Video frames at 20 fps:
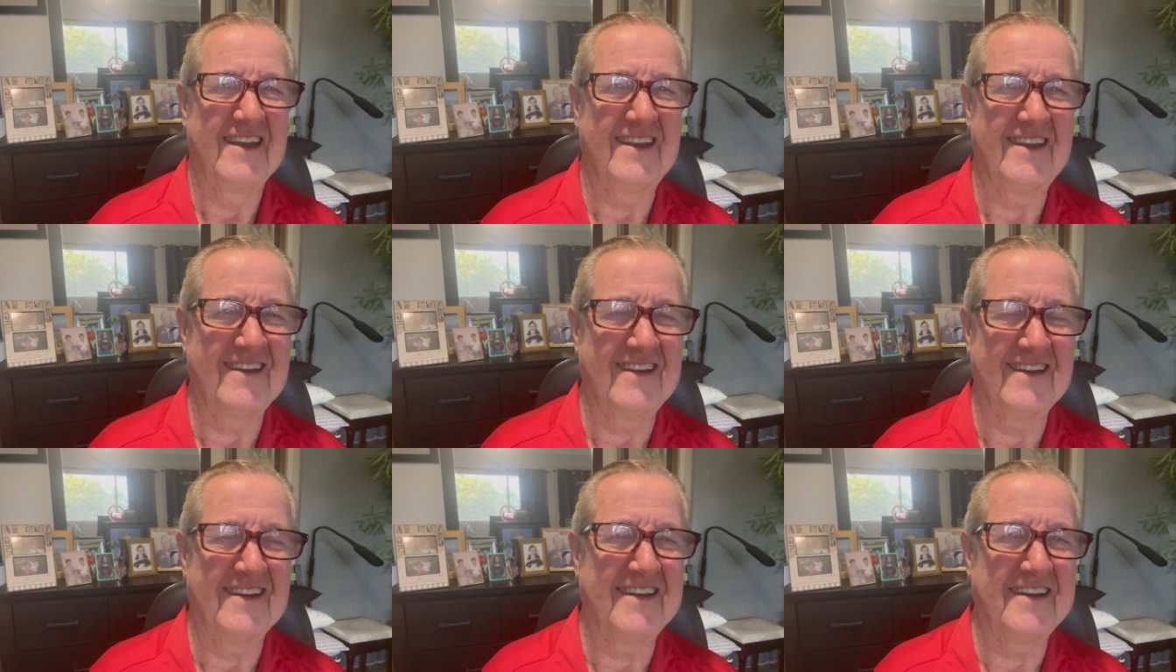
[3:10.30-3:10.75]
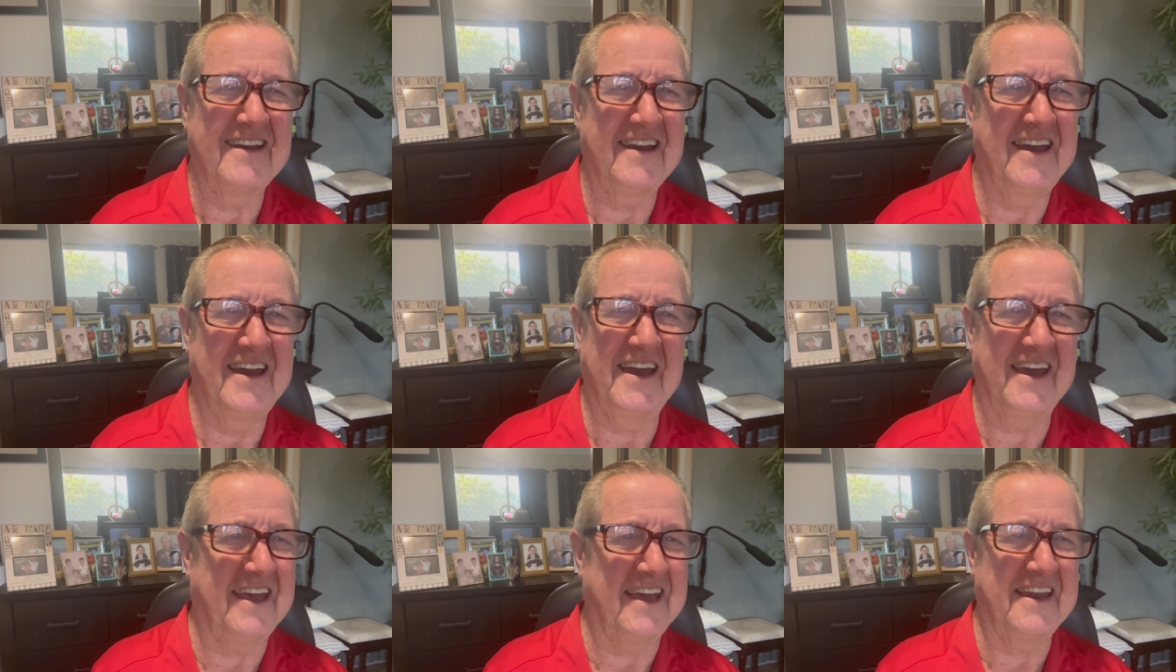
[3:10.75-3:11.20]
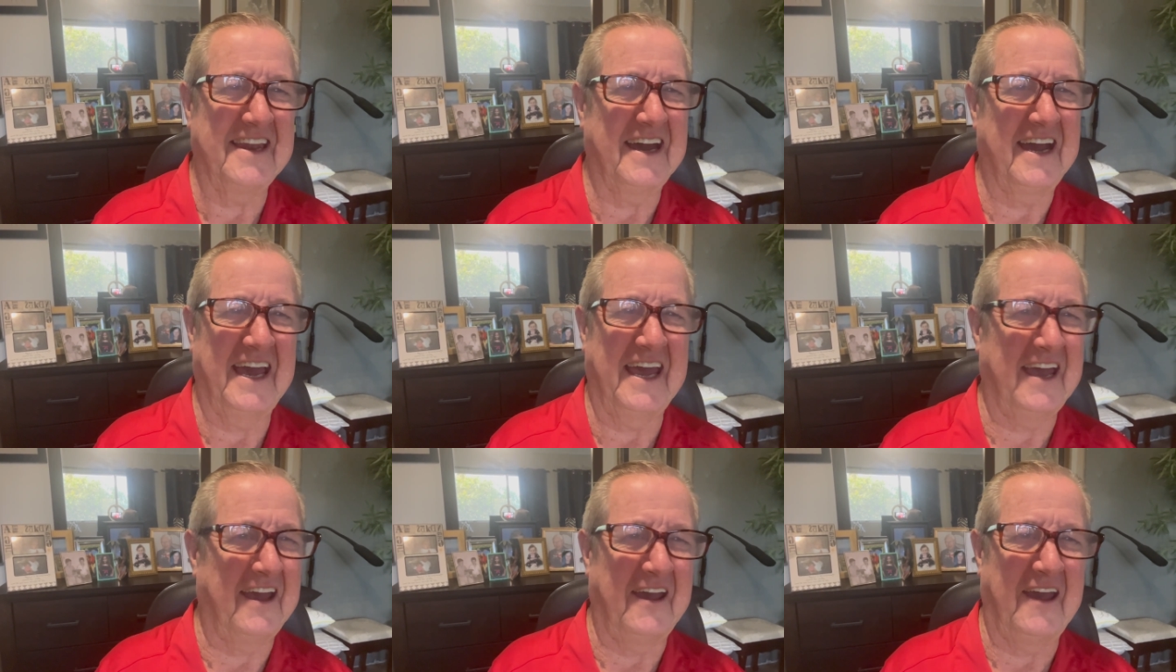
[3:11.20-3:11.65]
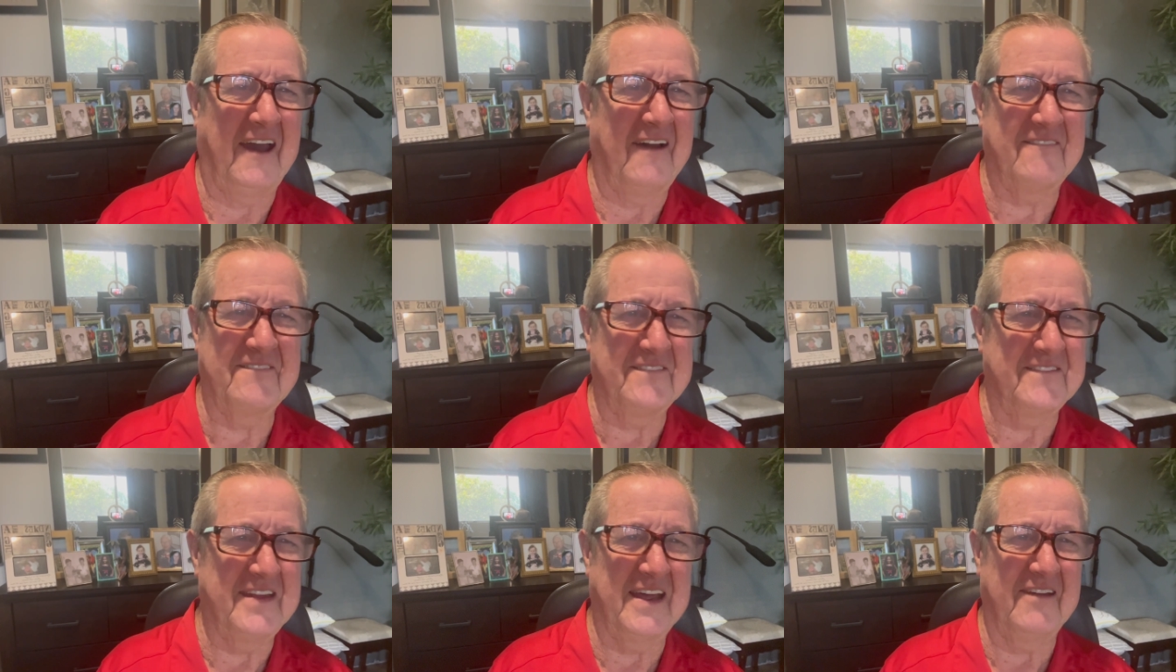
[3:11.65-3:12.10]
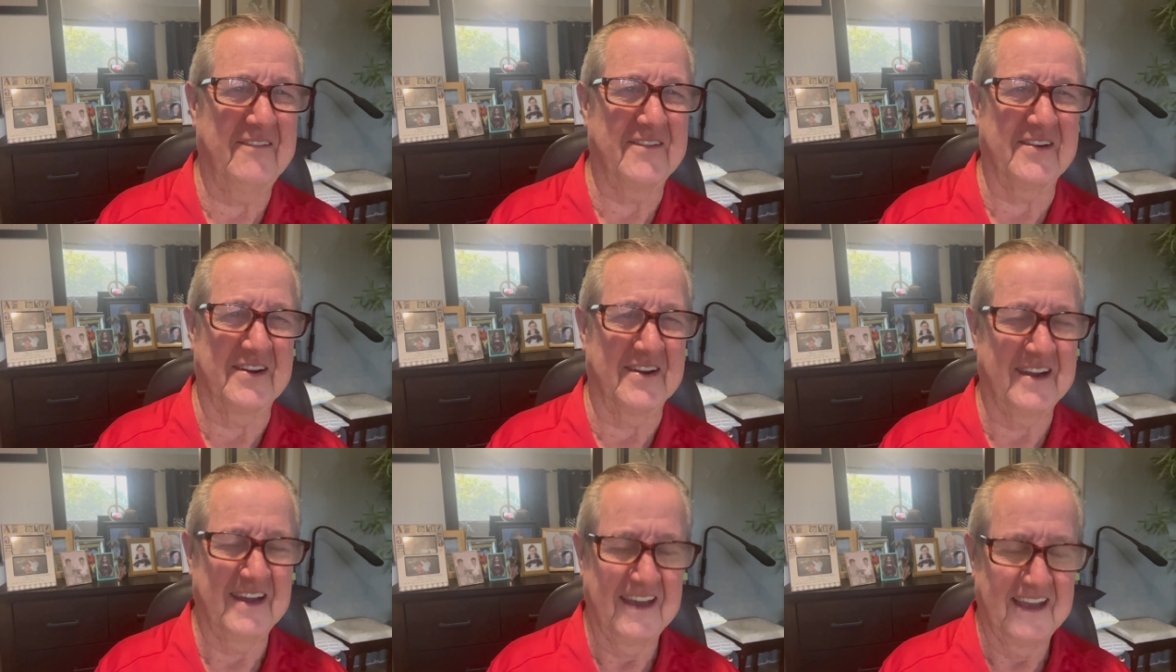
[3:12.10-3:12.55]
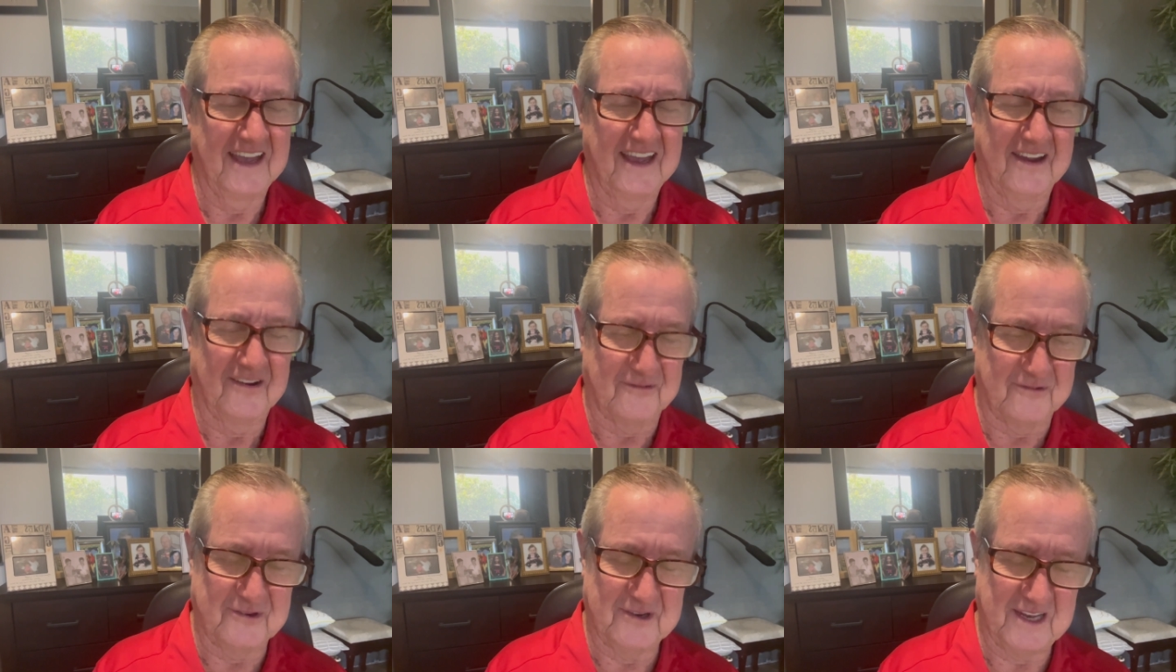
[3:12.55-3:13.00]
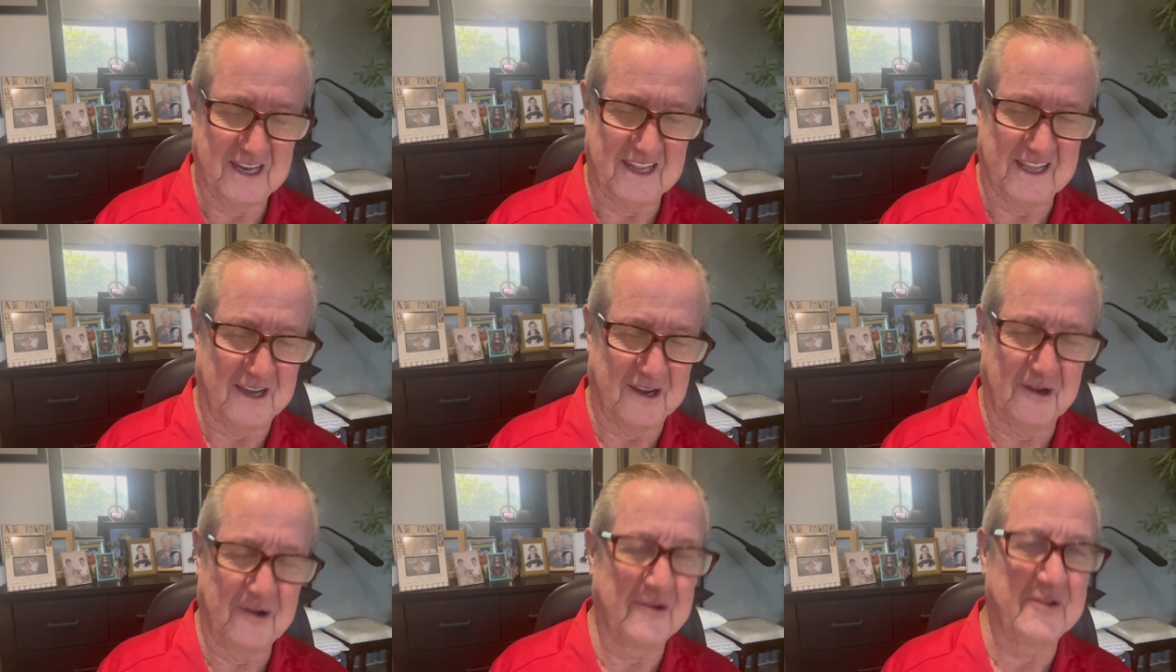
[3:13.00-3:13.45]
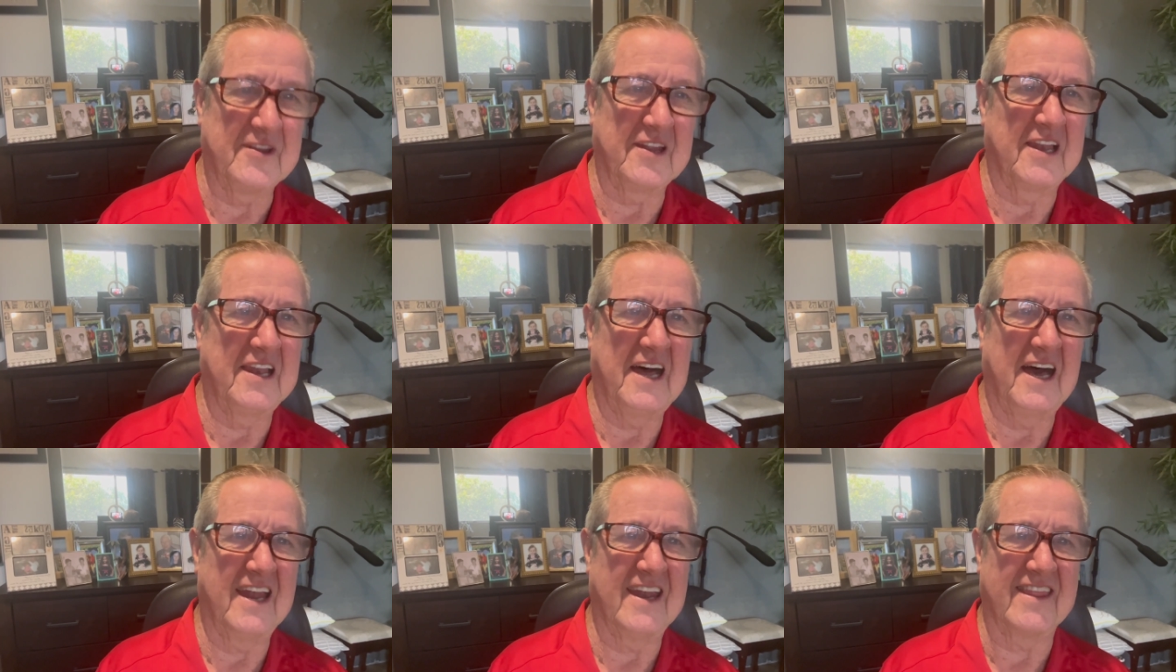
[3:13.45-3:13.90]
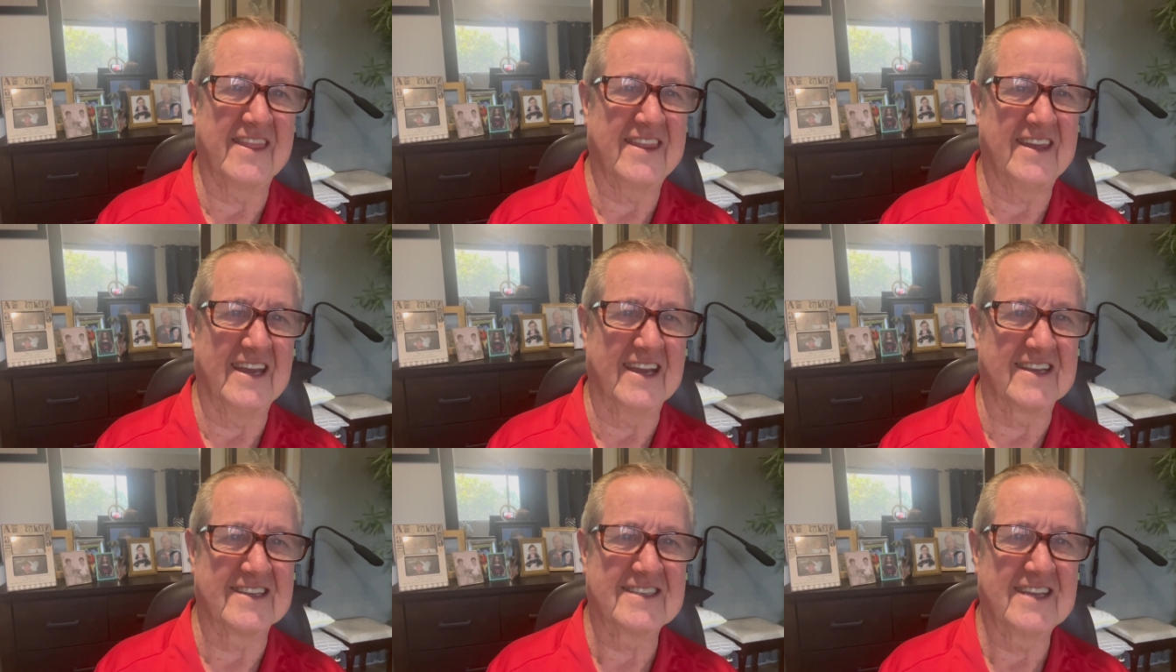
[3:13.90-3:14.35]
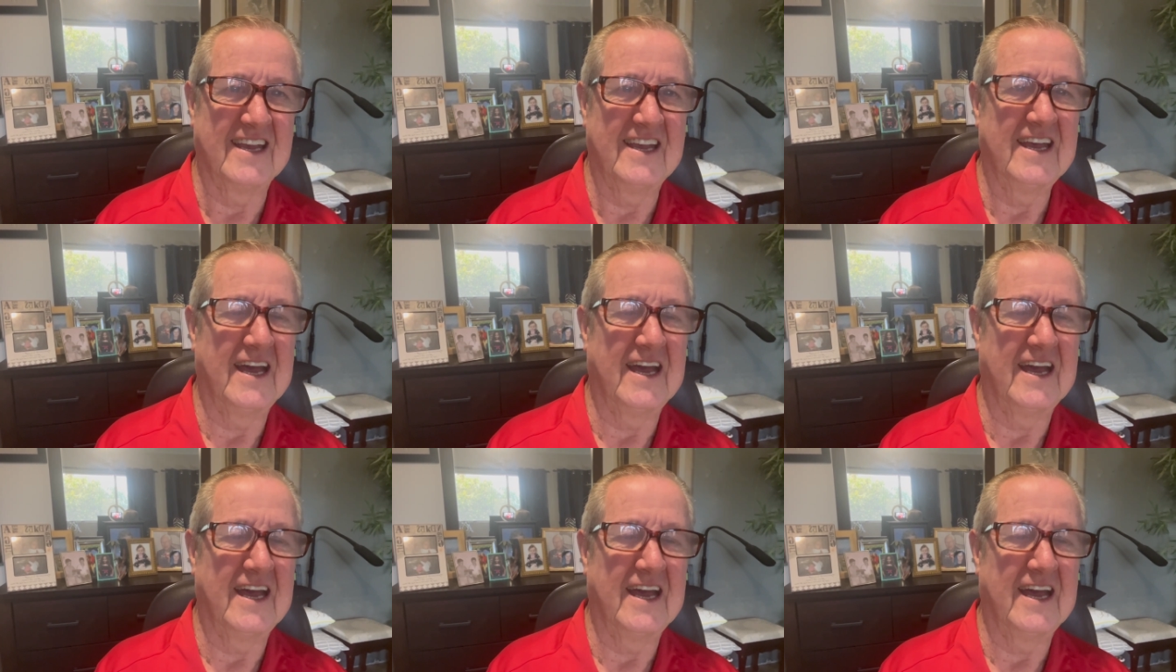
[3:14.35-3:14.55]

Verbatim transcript: and I have never really owned a lot of things.